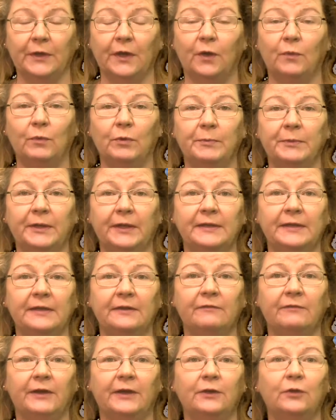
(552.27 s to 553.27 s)
A woman
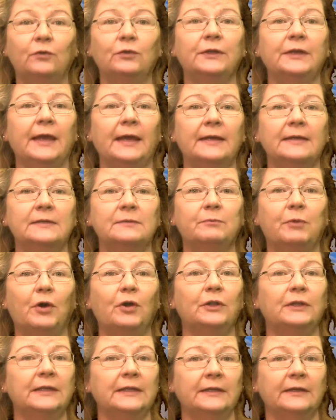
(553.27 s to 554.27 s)
identified only as
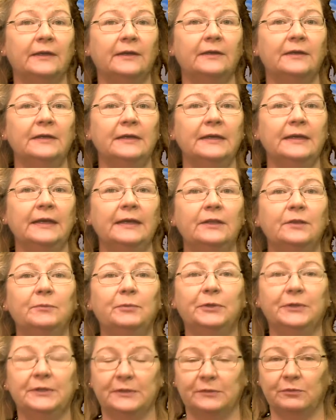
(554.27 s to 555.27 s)
Paulina in the
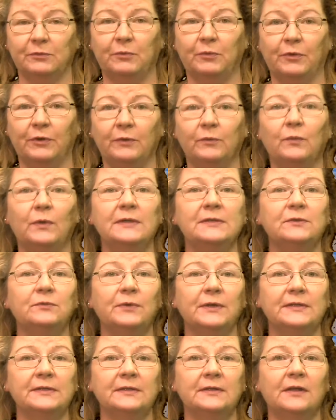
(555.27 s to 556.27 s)
police report was
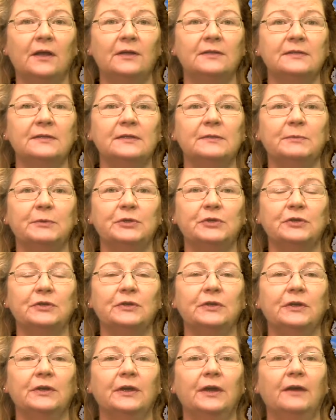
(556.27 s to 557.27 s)
arrested on
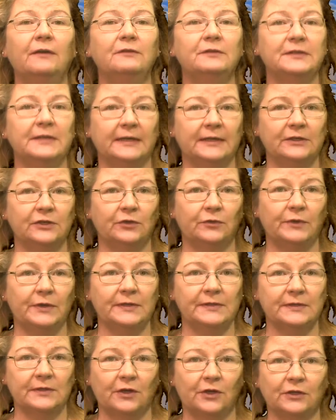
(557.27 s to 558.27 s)
suspicion of second-degree
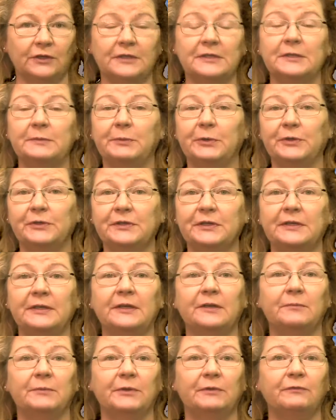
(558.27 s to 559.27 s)
assault, conspiracy to
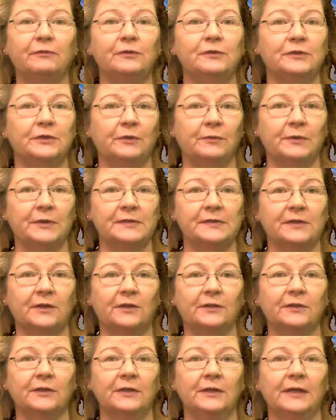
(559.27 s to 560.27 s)
commit first-degree
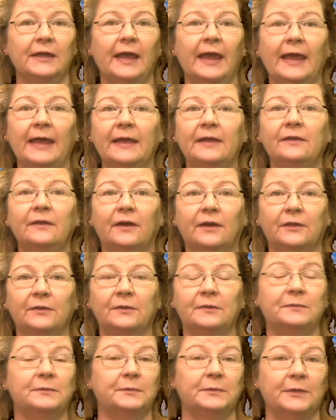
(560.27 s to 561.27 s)
assault, and
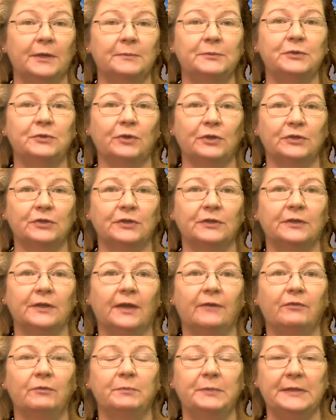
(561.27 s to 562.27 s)
obstruction
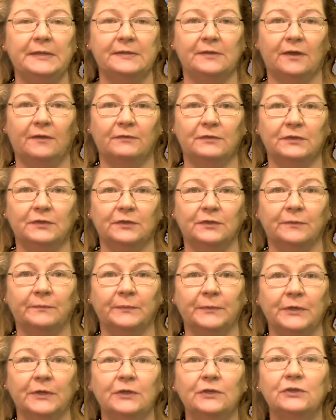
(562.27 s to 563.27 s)
of a peace officer.
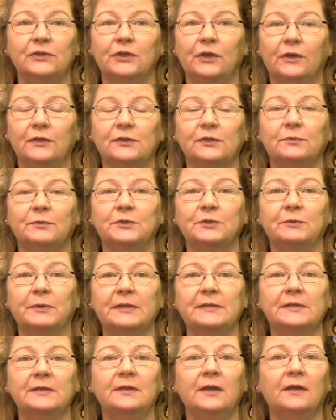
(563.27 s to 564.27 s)
She also was
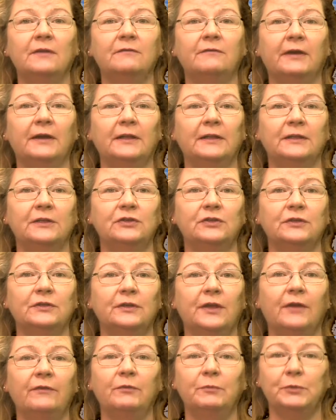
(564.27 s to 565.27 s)
arrested on violation
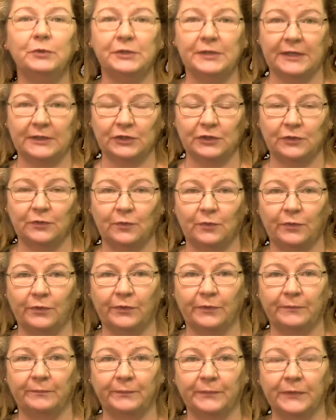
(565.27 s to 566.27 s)
of a protection
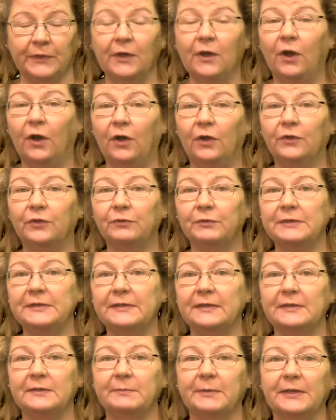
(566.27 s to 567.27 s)
order. All 3
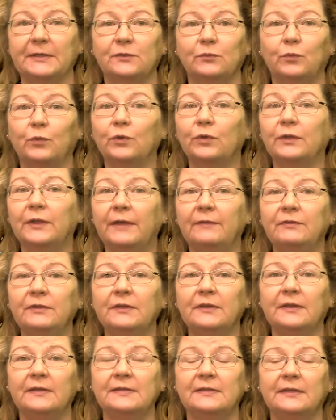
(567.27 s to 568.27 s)
suspects were left in
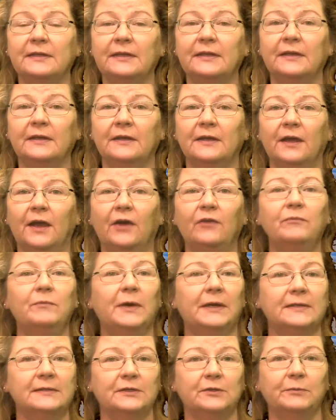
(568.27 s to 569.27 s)
custody of
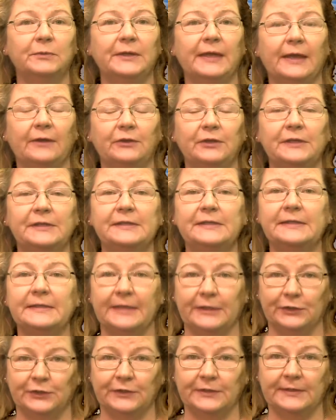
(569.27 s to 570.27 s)
Montezuma County
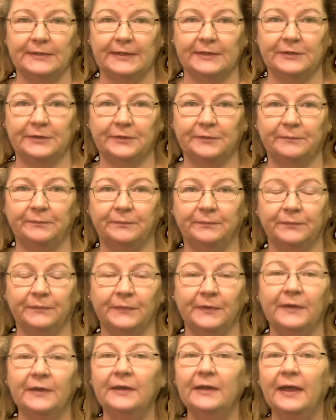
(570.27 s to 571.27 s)
Detention Center.
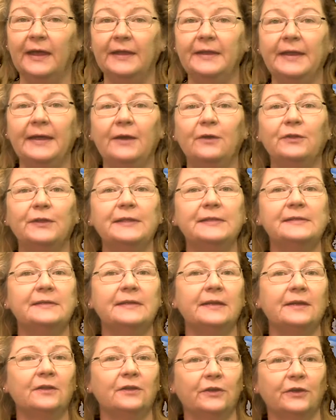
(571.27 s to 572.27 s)
And now let's
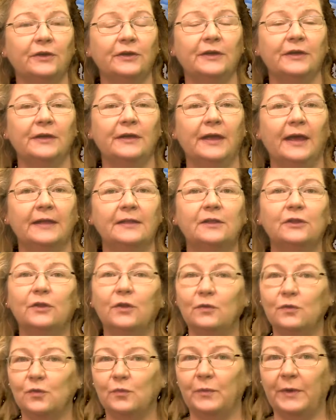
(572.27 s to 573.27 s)
take a look at the
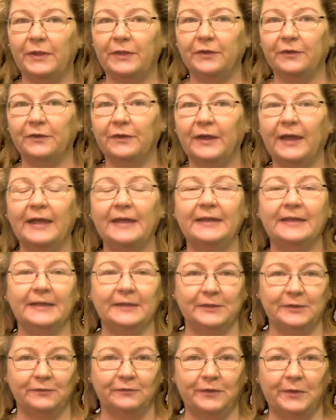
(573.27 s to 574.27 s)
local weather heading
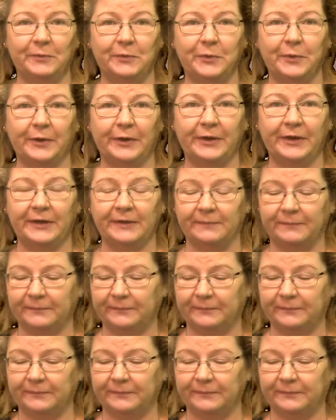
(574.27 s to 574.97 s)
into February.